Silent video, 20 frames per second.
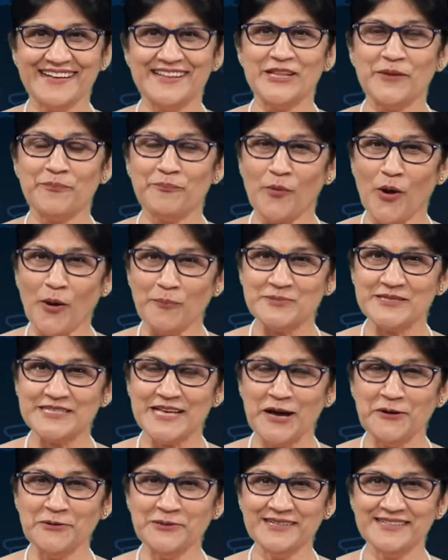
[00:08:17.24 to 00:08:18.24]
The pop
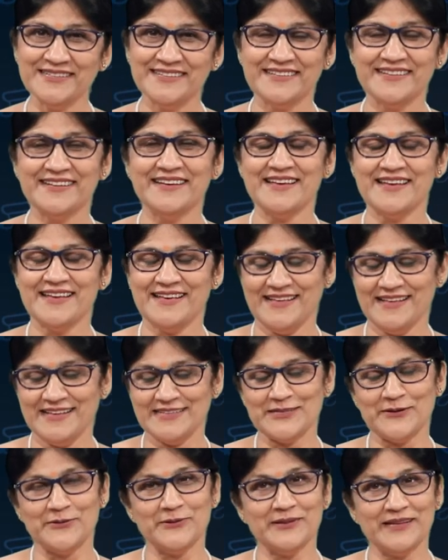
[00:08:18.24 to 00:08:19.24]
sound?
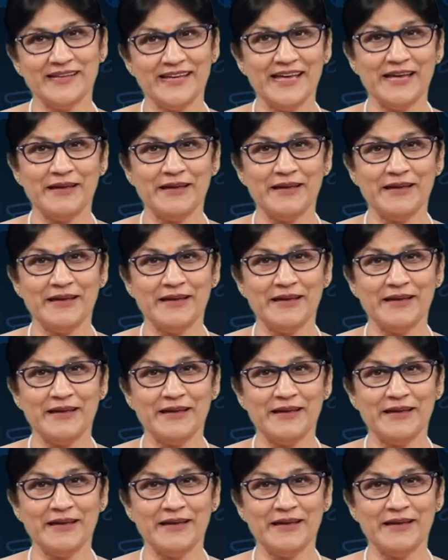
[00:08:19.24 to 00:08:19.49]
So,